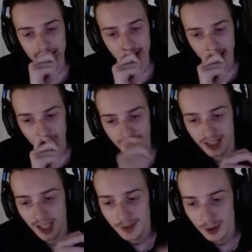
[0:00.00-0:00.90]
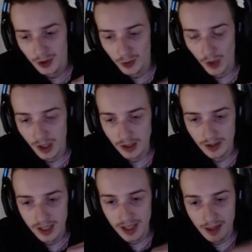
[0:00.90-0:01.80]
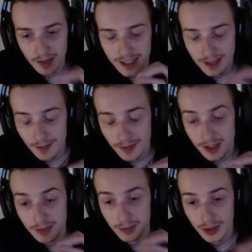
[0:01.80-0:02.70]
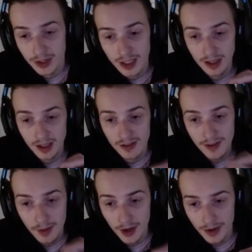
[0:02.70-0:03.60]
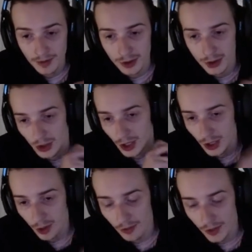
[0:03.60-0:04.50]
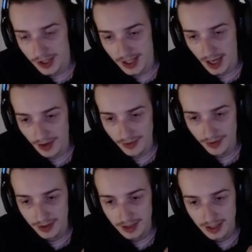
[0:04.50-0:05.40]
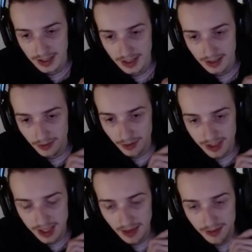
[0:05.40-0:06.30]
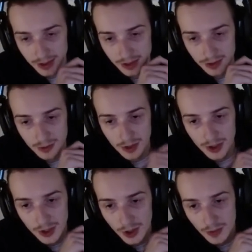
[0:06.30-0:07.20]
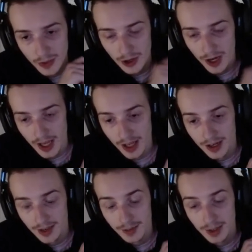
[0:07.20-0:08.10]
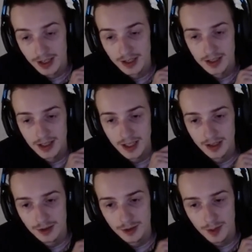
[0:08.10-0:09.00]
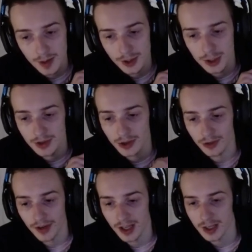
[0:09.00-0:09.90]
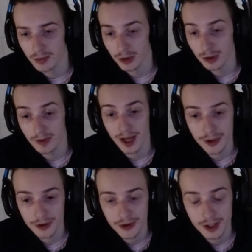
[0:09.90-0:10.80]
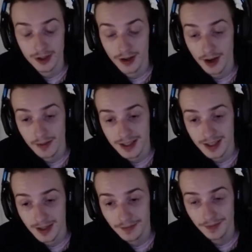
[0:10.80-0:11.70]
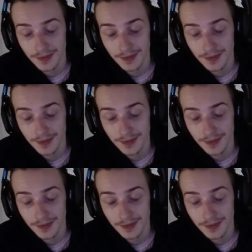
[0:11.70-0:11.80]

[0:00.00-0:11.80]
if the game is going well and the enemy team is building a lot of MR, you're gonna go Void Staff. Void Staff is just really good when you're ahead because it pretty much nullifies most magic resist on enemy team.